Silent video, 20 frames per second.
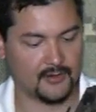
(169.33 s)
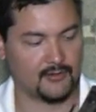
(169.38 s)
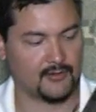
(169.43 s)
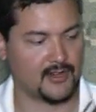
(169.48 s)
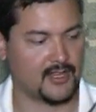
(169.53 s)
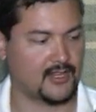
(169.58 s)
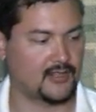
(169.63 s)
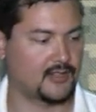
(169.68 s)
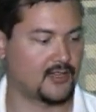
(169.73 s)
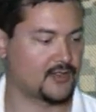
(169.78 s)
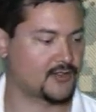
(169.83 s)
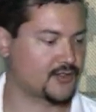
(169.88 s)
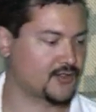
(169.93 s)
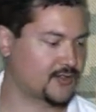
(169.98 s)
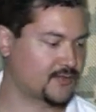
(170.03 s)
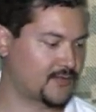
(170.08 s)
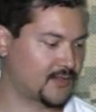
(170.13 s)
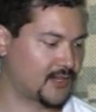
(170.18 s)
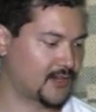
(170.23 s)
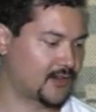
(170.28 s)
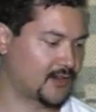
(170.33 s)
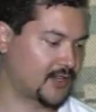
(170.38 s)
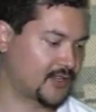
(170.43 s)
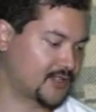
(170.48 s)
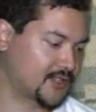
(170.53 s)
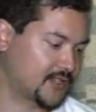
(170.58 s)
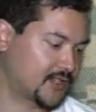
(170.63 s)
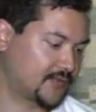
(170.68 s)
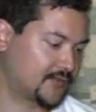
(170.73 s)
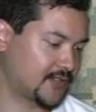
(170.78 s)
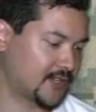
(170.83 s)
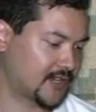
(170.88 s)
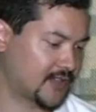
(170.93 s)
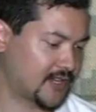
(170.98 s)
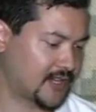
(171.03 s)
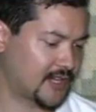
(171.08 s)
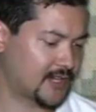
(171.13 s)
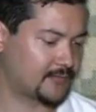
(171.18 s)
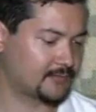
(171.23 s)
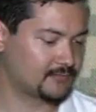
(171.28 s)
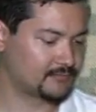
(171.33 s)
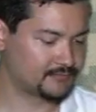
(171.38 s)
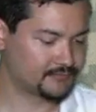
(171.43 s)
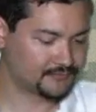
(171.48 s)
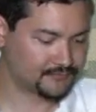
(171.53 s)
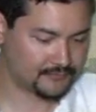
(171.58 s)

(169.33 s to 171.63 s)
grenade launchers, flare guns, stuff like that.